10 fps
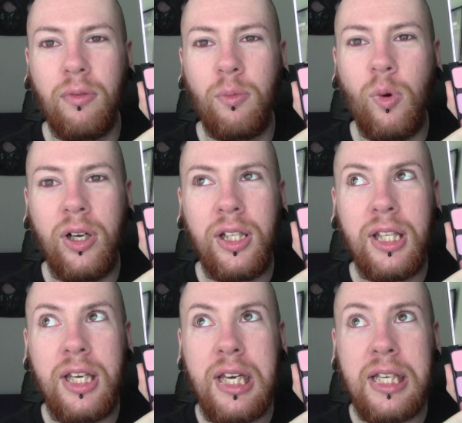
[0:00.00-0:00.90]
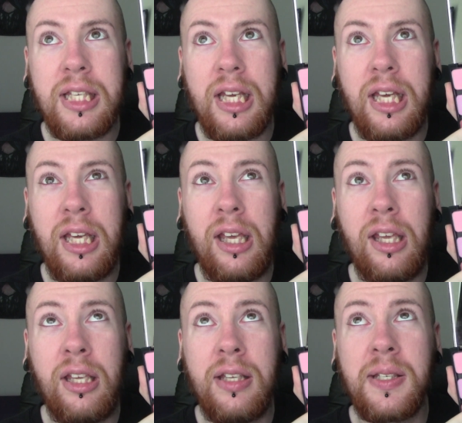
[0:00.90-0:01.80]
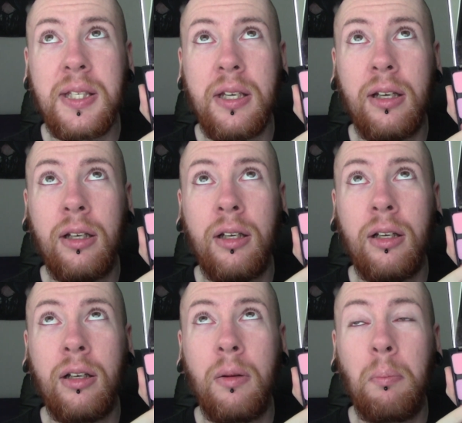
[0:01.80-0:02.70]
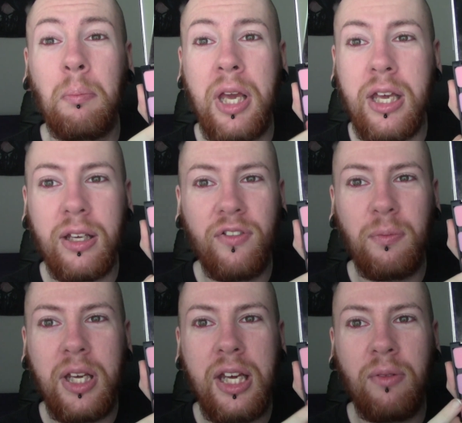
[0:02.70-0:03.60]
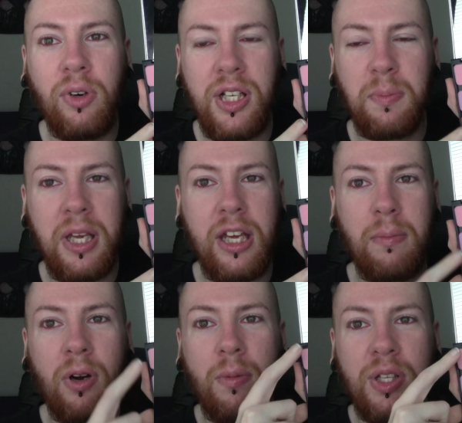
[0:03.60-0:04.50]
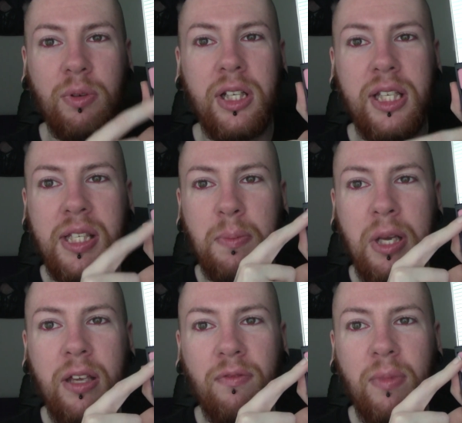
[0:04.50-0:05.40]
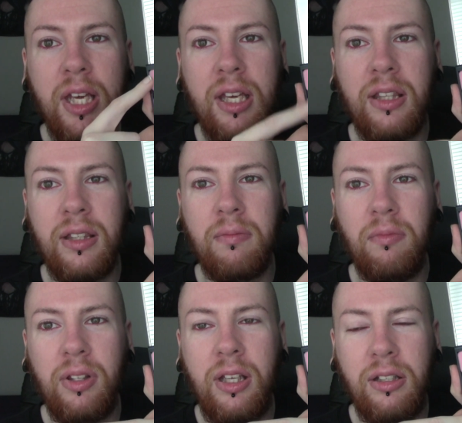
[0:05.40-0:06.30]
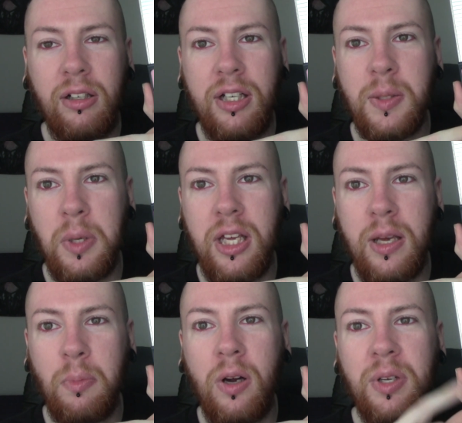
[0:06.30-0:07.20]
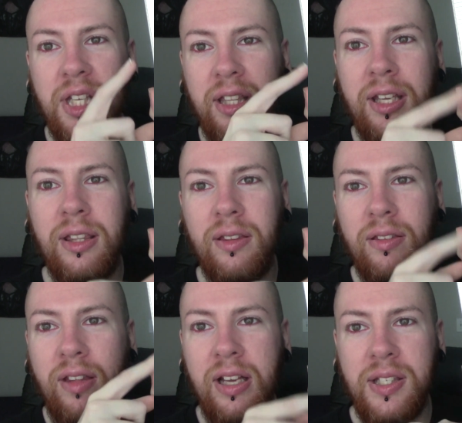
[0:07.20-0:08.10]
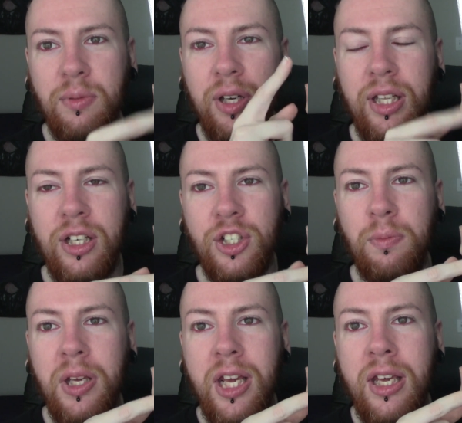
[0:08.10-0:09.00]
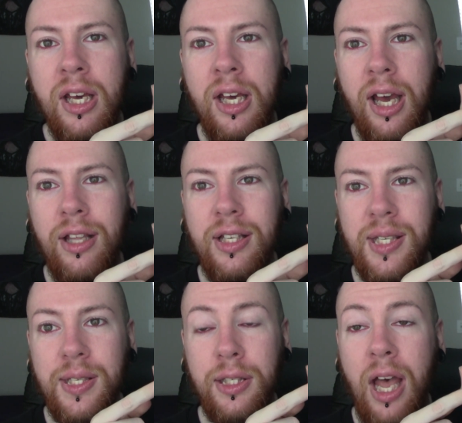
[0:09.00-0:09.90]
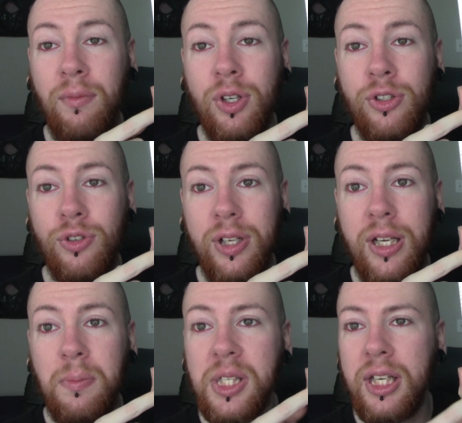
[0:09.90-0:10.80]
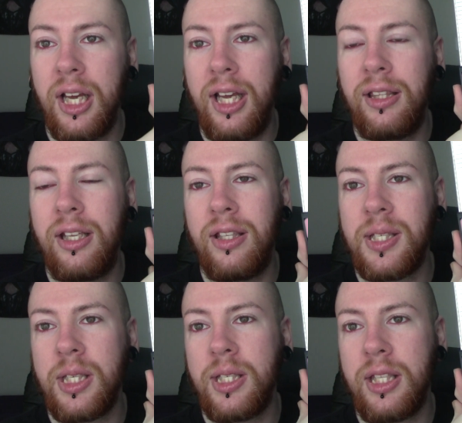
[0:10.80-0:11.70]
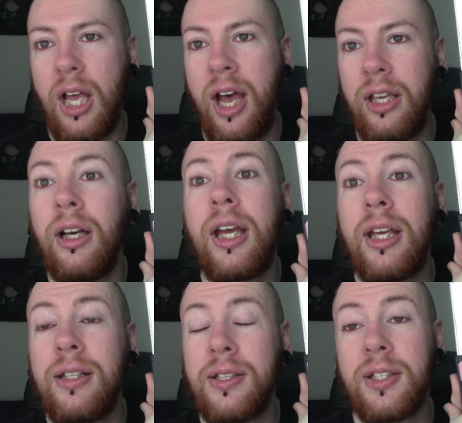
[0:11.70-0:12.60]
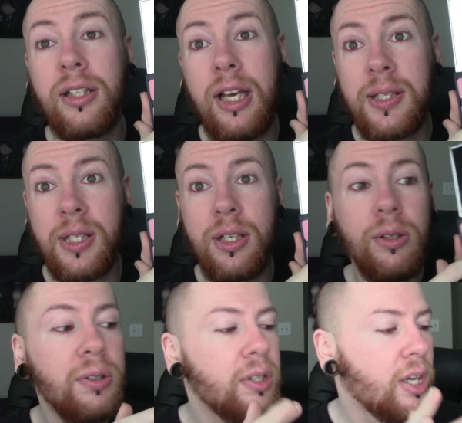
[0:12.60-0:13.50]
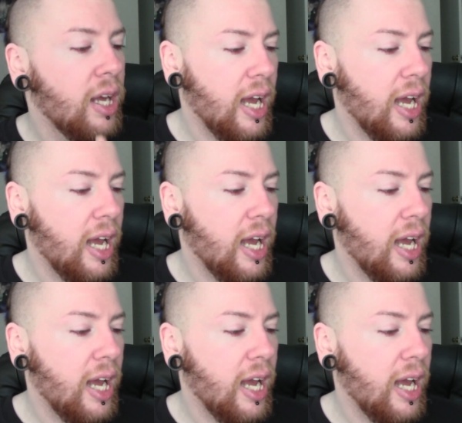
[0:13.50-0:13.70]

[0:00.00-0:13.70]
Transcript: One of these is Pink of Me and one is Pinky Promise. One of these is Pink of Me and the other is Pinky Promise. I think that's the way that it should be. And this is Lavender Dreams. And then this is the highlight in Celestial.